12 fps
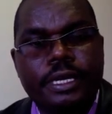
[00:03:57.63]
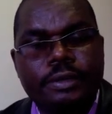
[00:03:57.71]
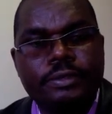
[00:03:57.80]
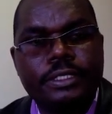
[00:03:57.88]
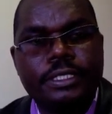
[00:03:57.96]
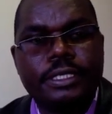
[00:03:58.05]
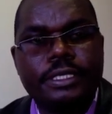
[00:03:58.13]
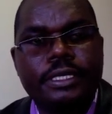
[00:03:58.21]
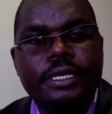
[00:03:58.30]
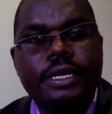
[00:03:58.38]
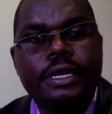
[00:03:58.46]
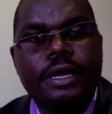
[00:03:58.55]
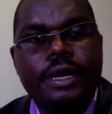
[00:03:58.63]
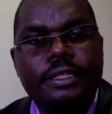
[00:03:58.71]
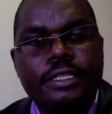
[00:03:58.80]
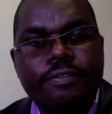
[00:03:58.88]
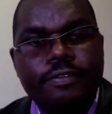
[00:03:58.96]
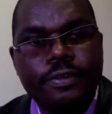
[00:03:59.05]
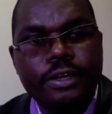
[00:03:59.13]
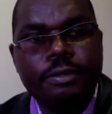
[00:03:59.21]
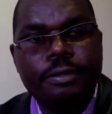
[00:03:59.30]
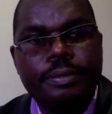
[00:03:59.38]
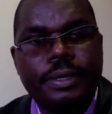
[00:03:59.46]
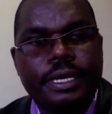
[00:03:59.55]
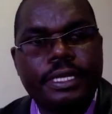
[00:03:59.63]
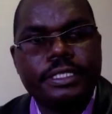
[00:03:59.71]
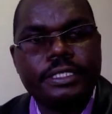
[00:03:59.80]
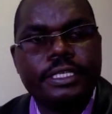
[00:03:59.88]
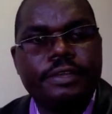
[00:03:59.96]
housing at affordable price